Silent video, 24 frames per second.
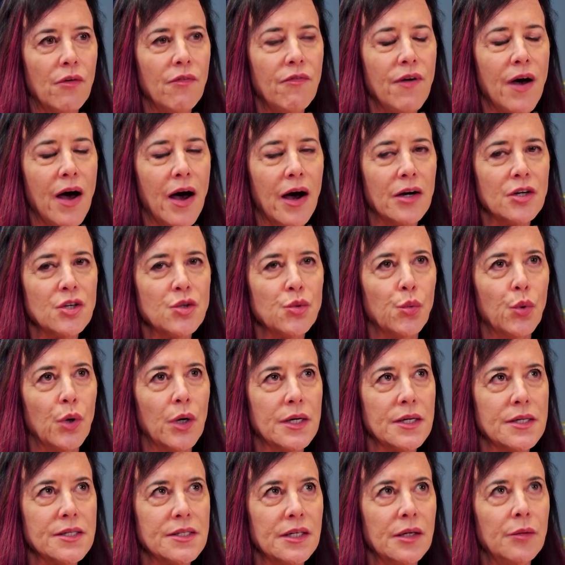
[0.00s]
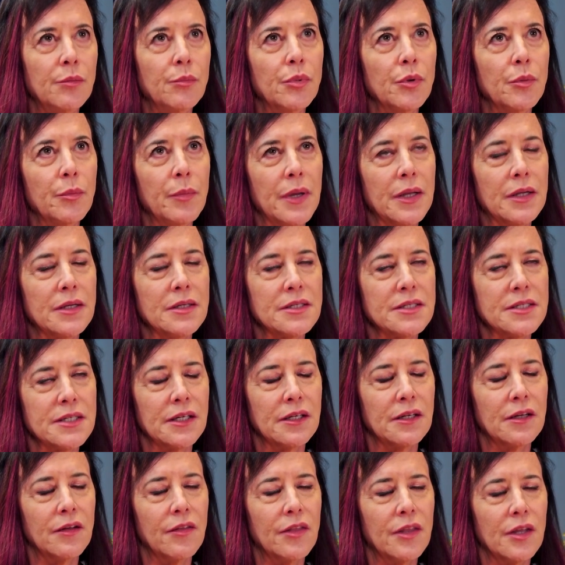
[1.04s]
of fact, was
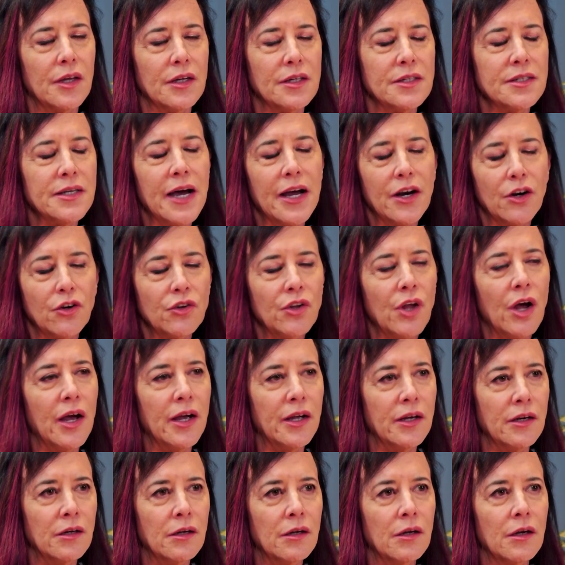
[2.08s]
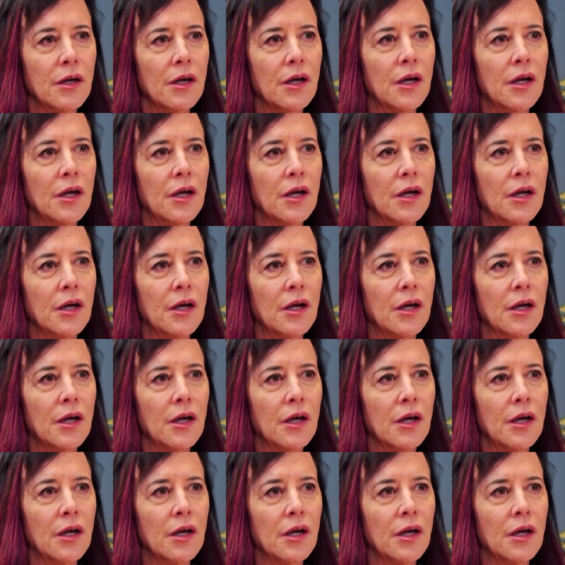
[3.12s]
implemented the Title IX